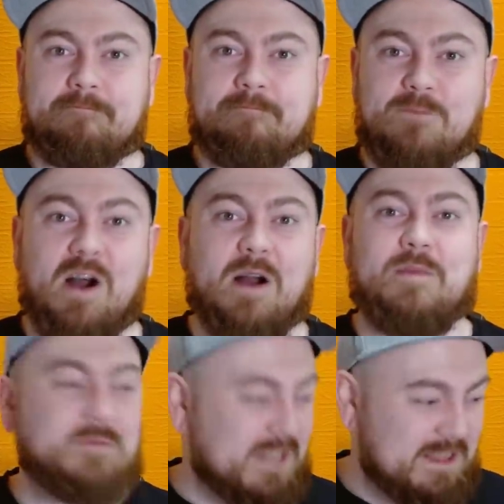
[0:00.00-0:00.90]
But
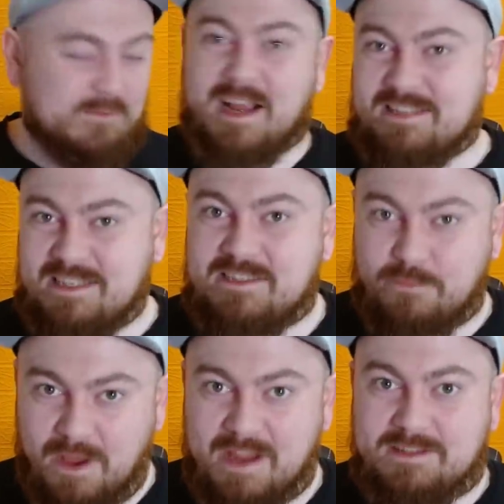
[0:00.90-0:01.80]
I'm saying the vaccine's
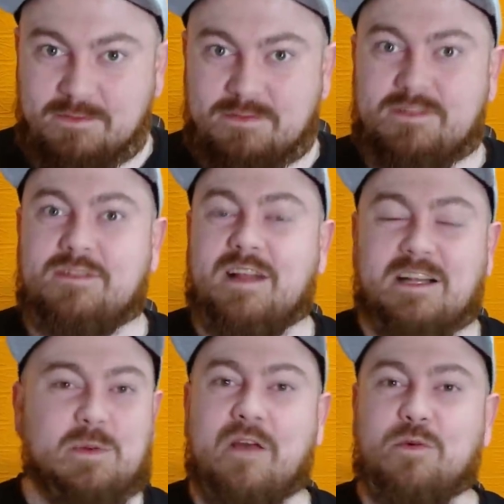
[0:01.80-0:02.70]
effective.
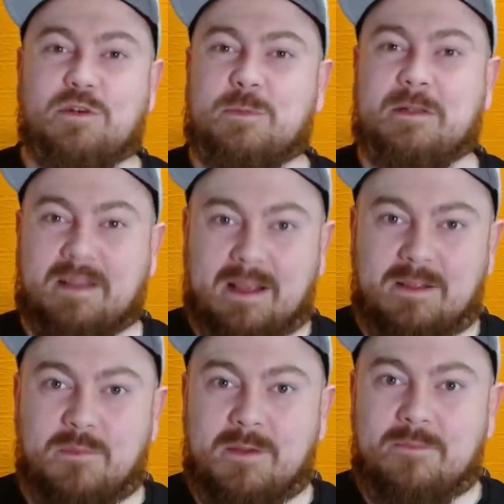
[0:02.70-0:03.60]
That's what everyone's been
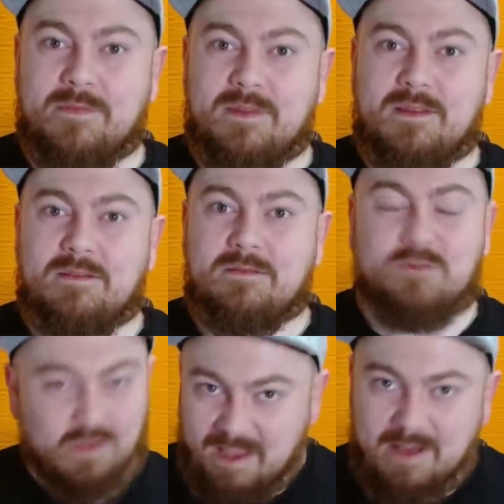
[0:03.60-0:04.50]
telling me.
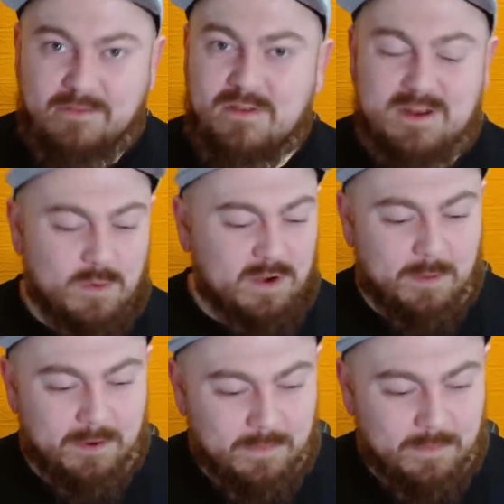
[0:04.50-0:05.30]
So they have nothing to worry about.